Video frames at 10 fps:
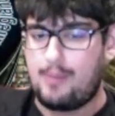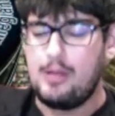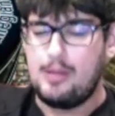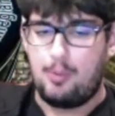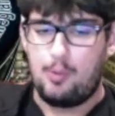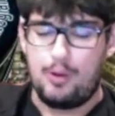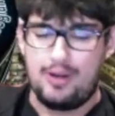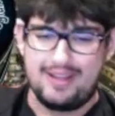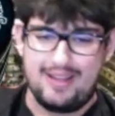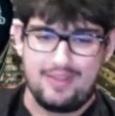But we wanted to
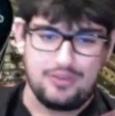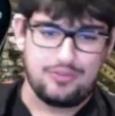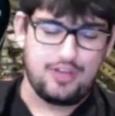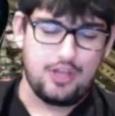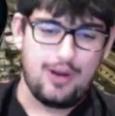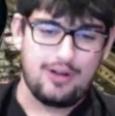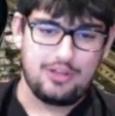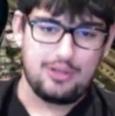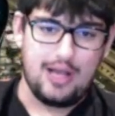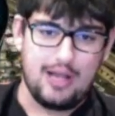get this video out to you
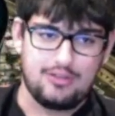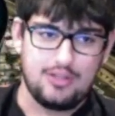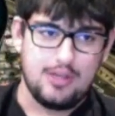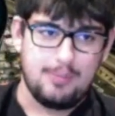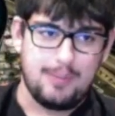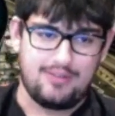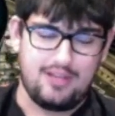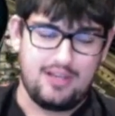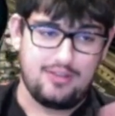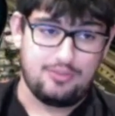guys because it
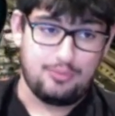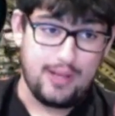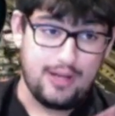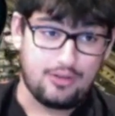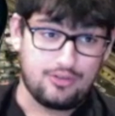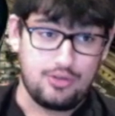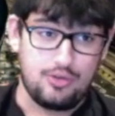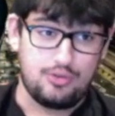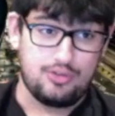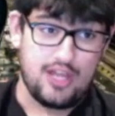is Raiders news,
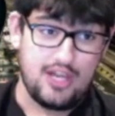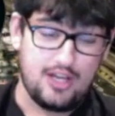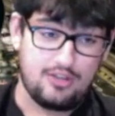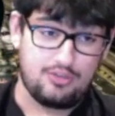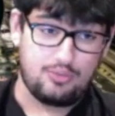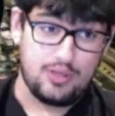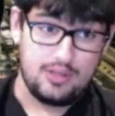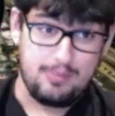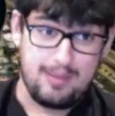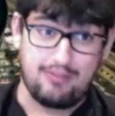and it is really
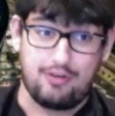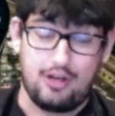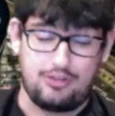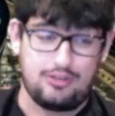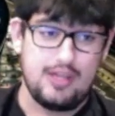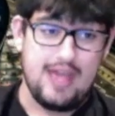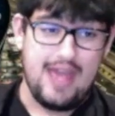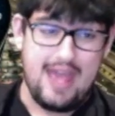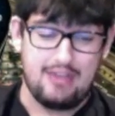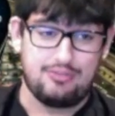big for us.
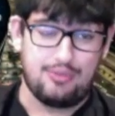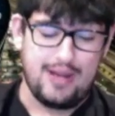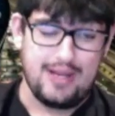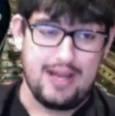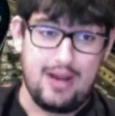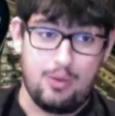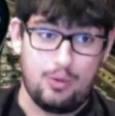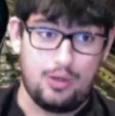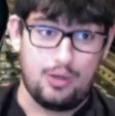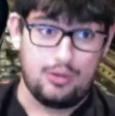As right now we're
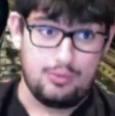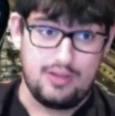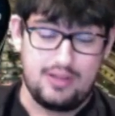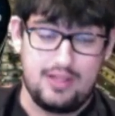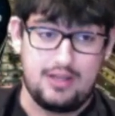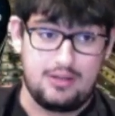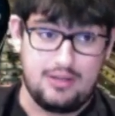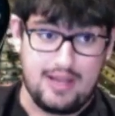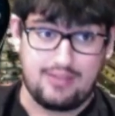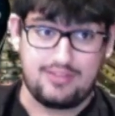really in like I
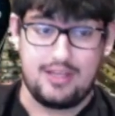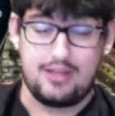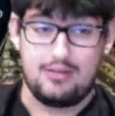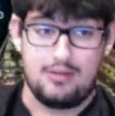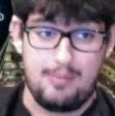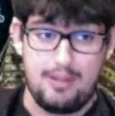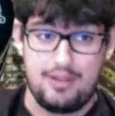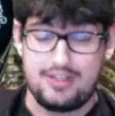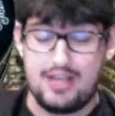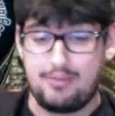said a million
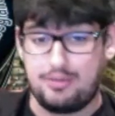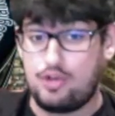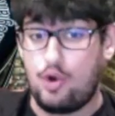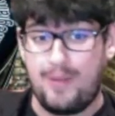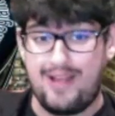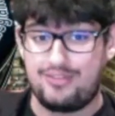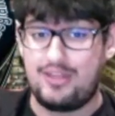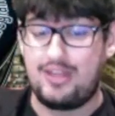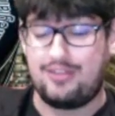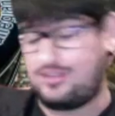times, a no man's land
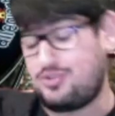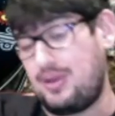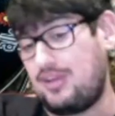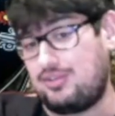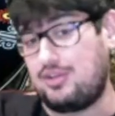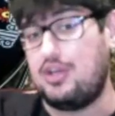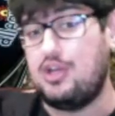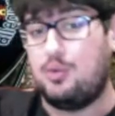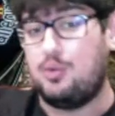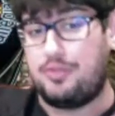situation
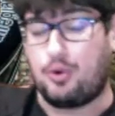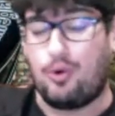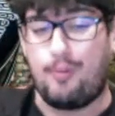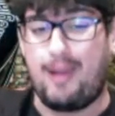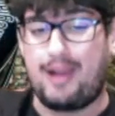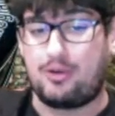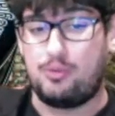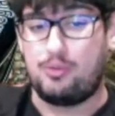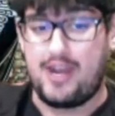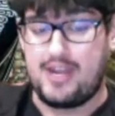with the quarterback room
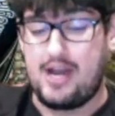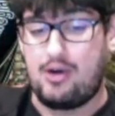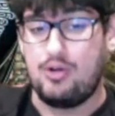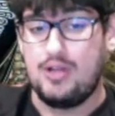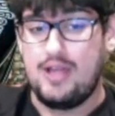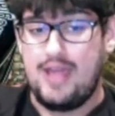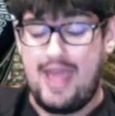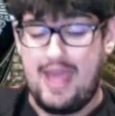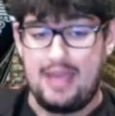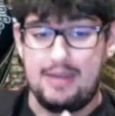right now.
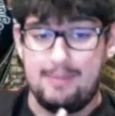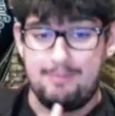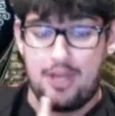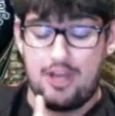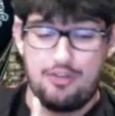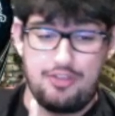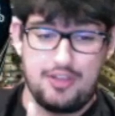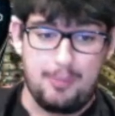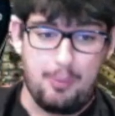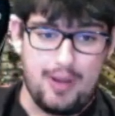And another thing to
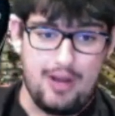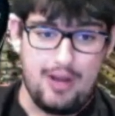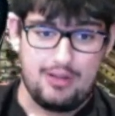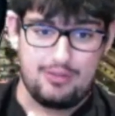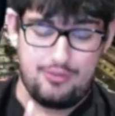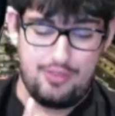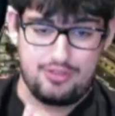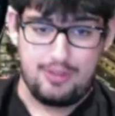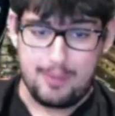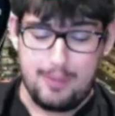point out is for this
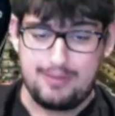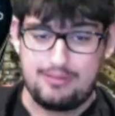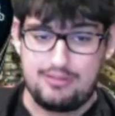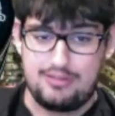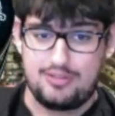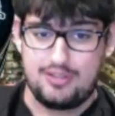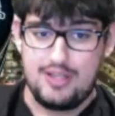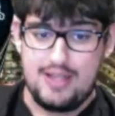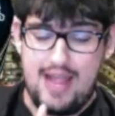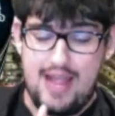upcoming season,
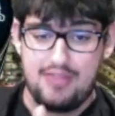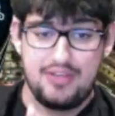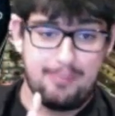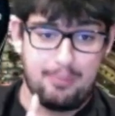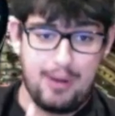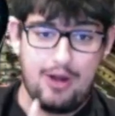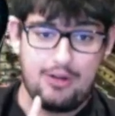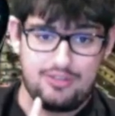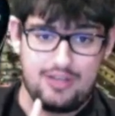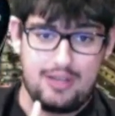Anthony Brown is a
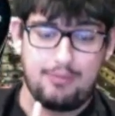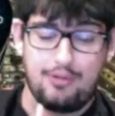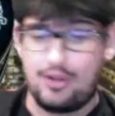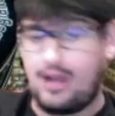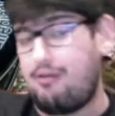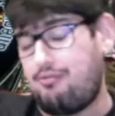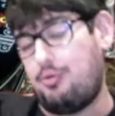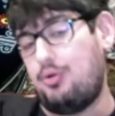name to look out for.